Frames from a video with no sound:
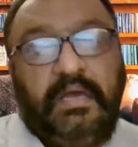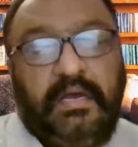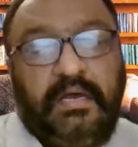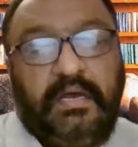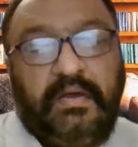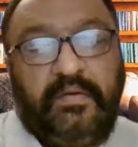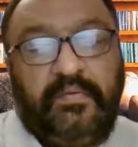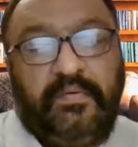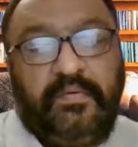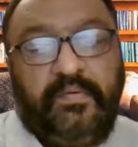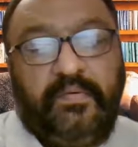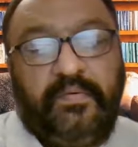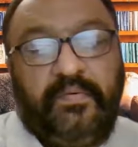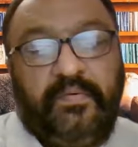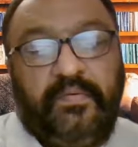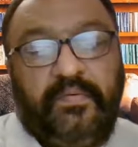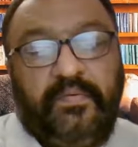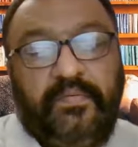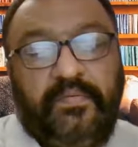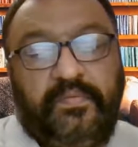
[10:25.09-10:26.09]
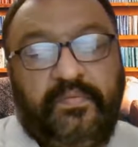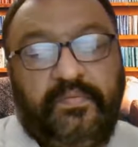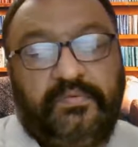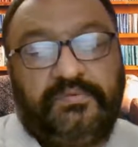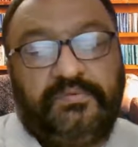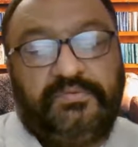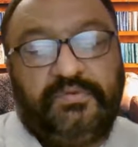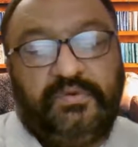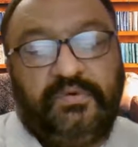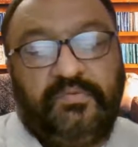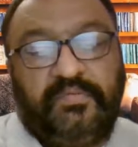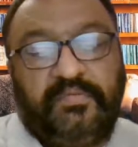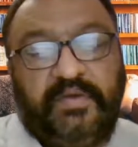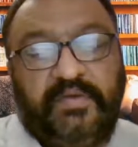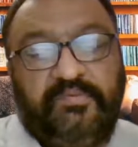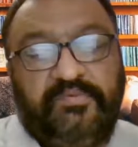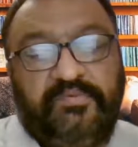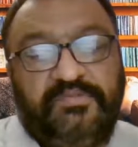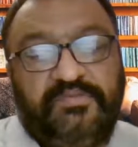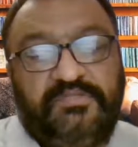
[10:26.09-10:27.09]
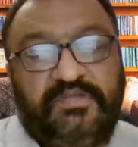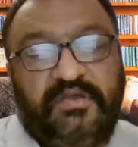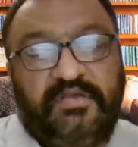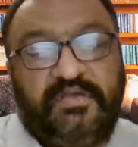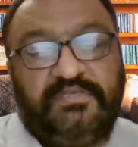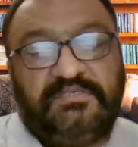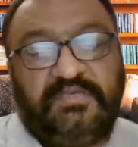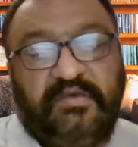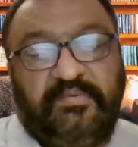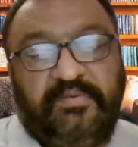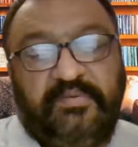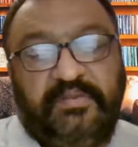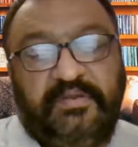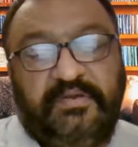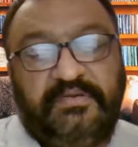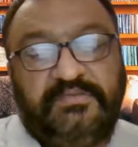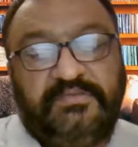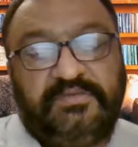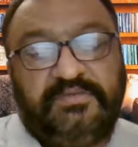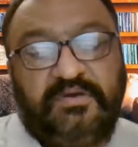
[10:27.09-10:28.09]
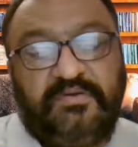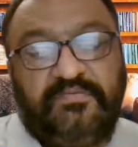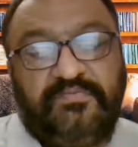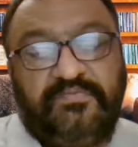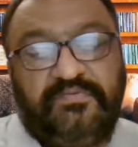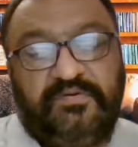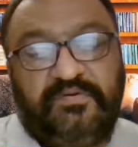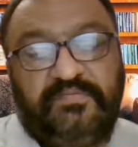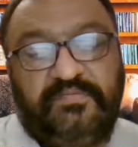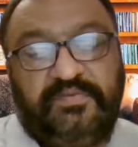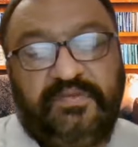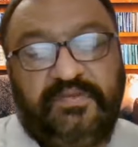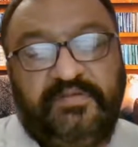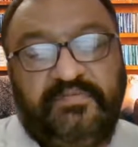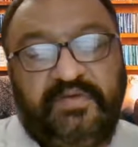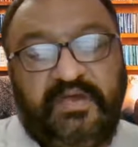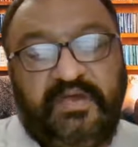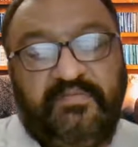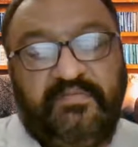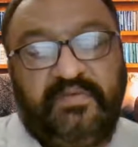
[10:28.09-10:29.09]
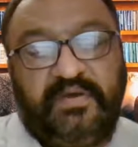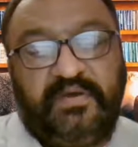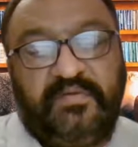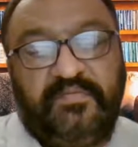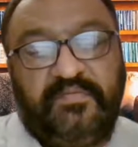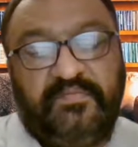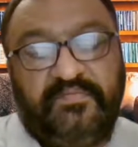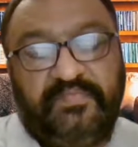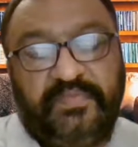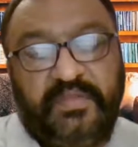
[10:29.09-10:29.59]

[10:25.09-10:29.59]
So my both examiners of pre-viva